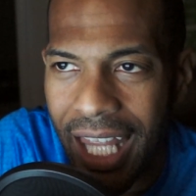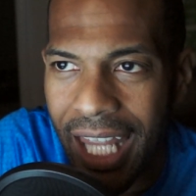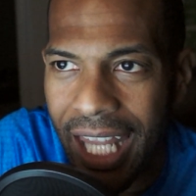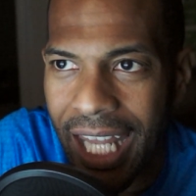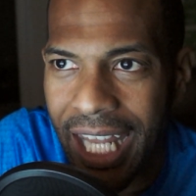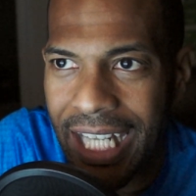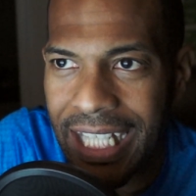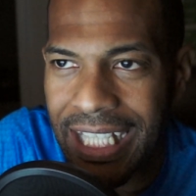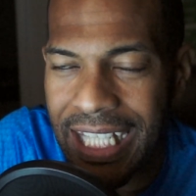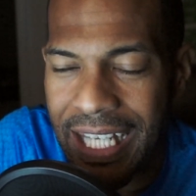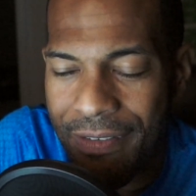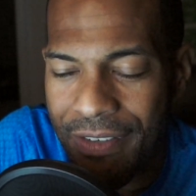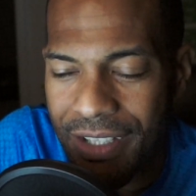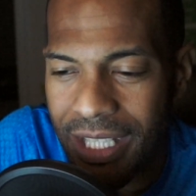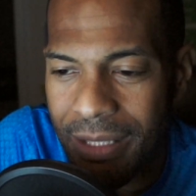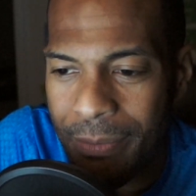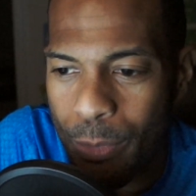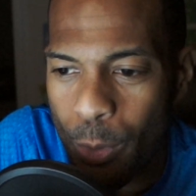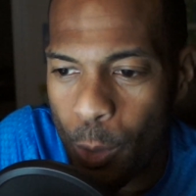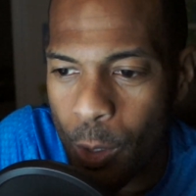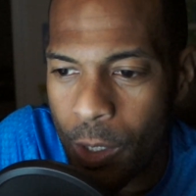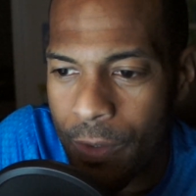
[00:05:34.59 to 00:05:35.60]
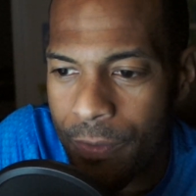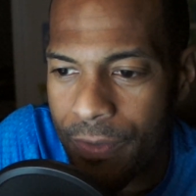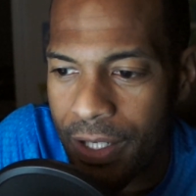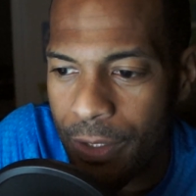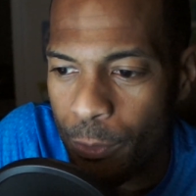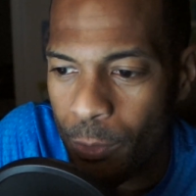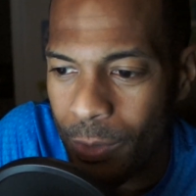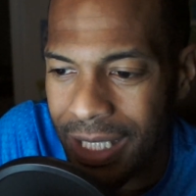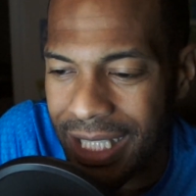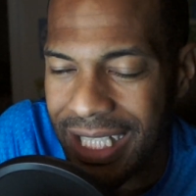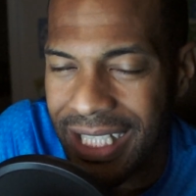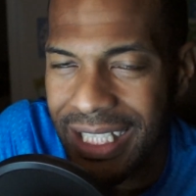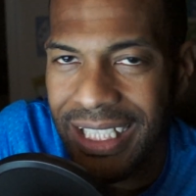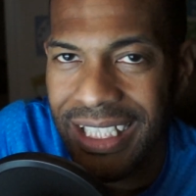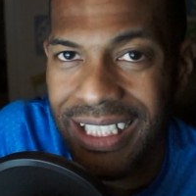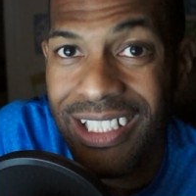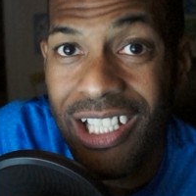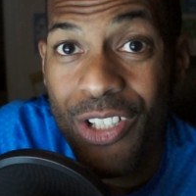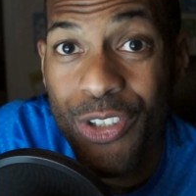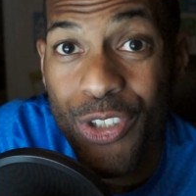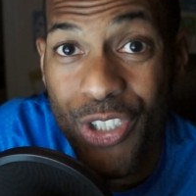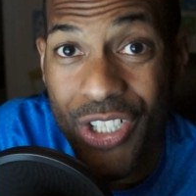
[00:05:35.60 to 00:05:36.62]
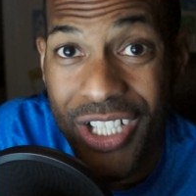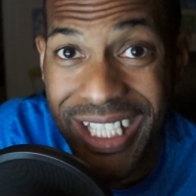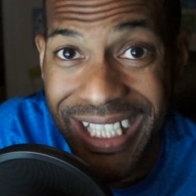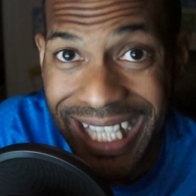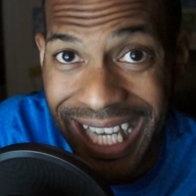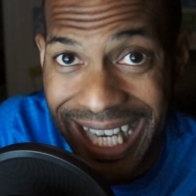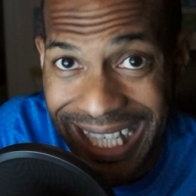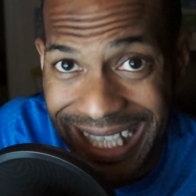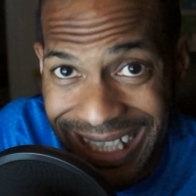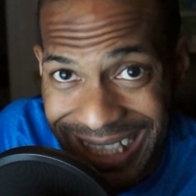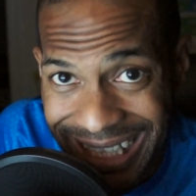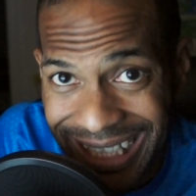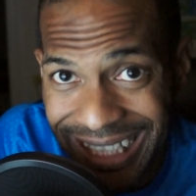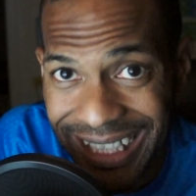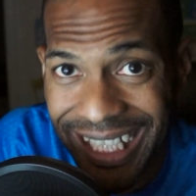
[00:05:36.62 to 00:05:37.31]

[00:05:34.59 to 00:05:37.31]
It gives them more of a reasoning and understanding.